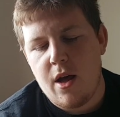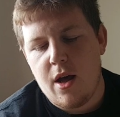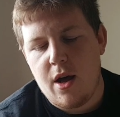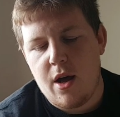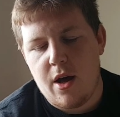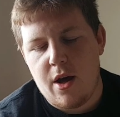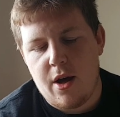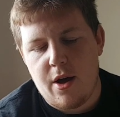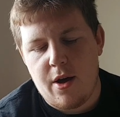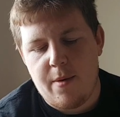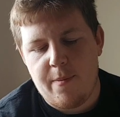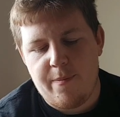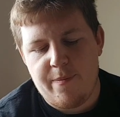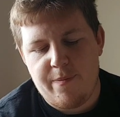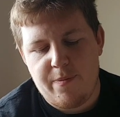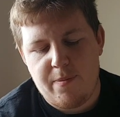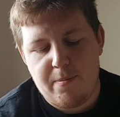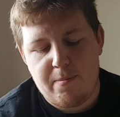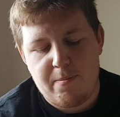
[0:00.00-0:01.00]

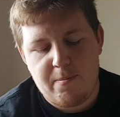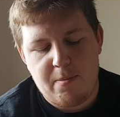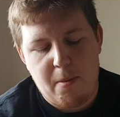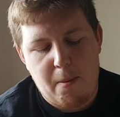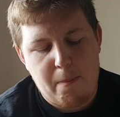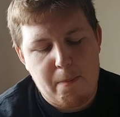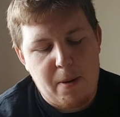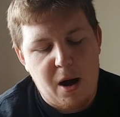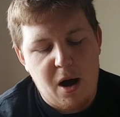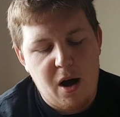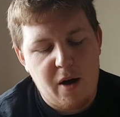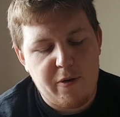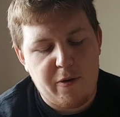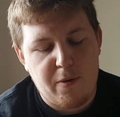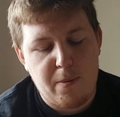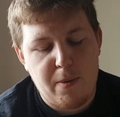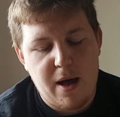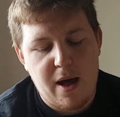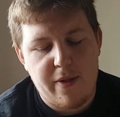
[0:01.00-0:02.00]
Apart
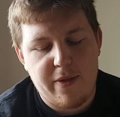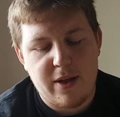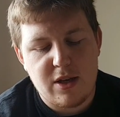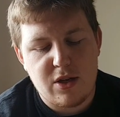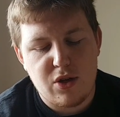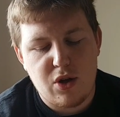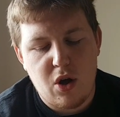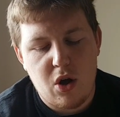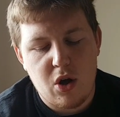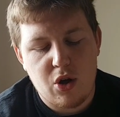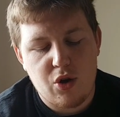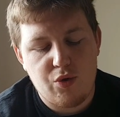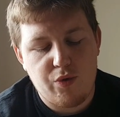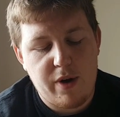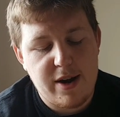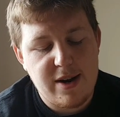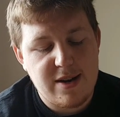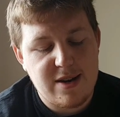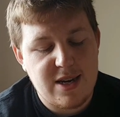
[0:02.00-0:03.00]
from that, there's not a
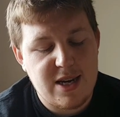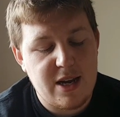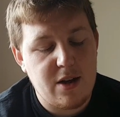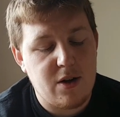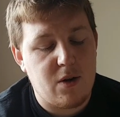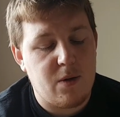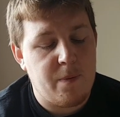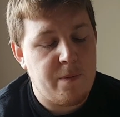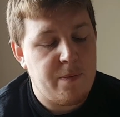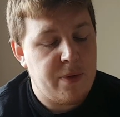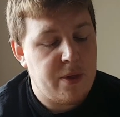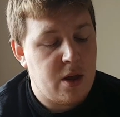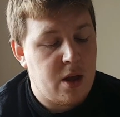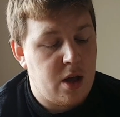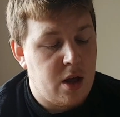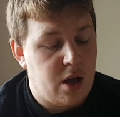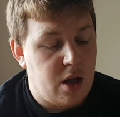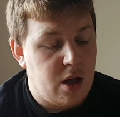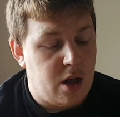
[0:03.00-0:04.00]
great deal.
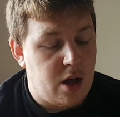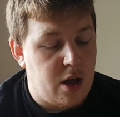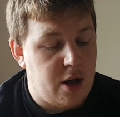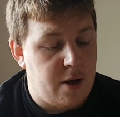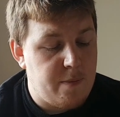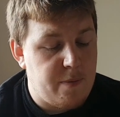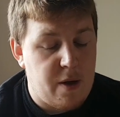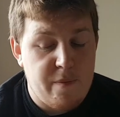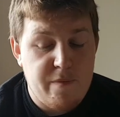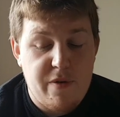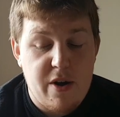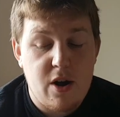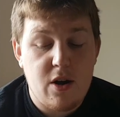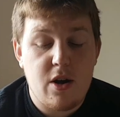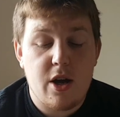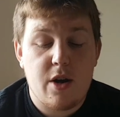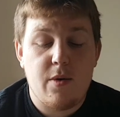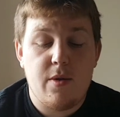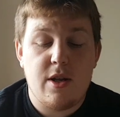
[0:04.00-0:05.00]
I'm very
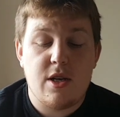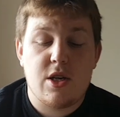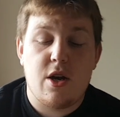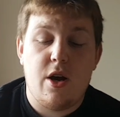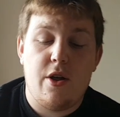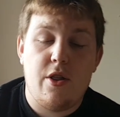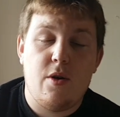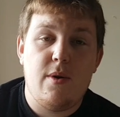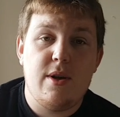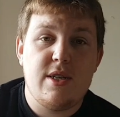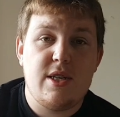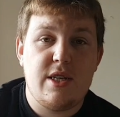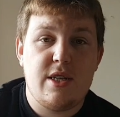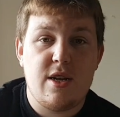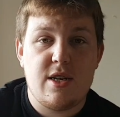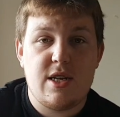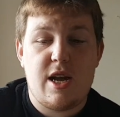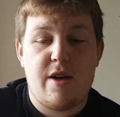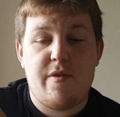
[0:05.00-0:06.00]
lucky with this guy though, is he
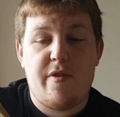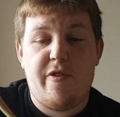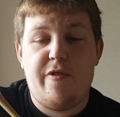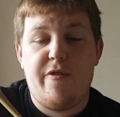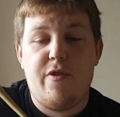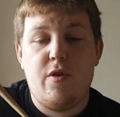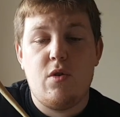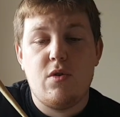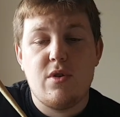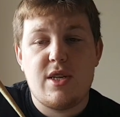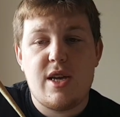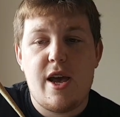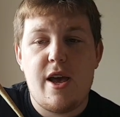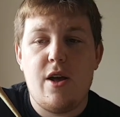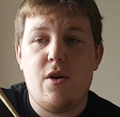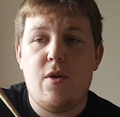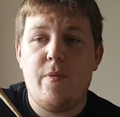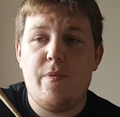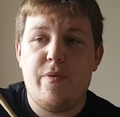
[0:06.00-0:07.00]
does have a full
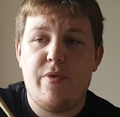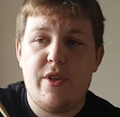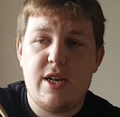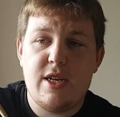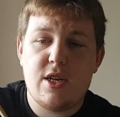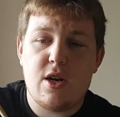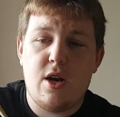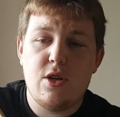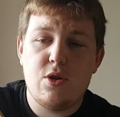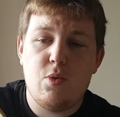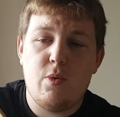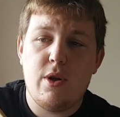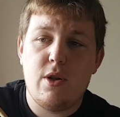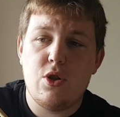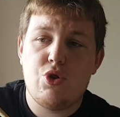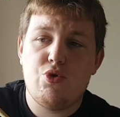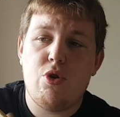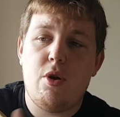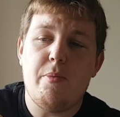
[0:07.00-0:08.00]
tail. These guys
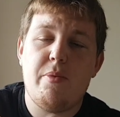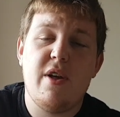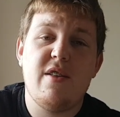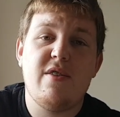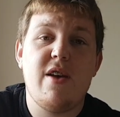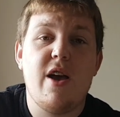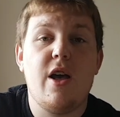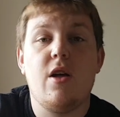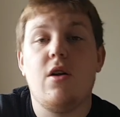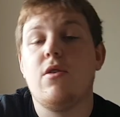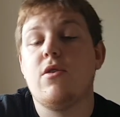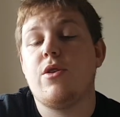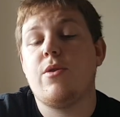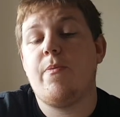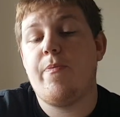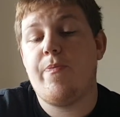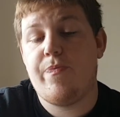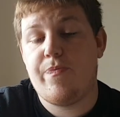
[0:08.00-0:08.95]
will drop their tails.